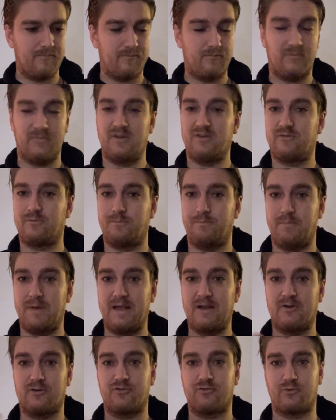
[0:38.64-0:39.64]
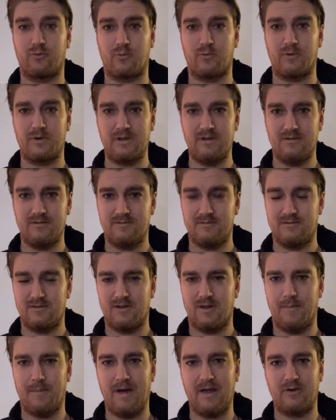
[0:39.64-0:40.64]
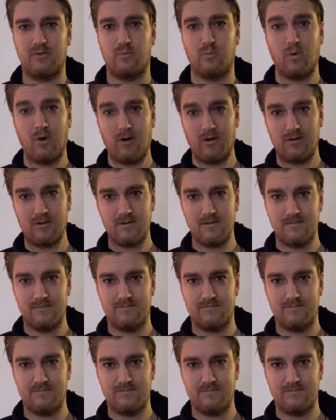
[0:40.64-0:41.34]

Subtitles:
this bigger story about a war,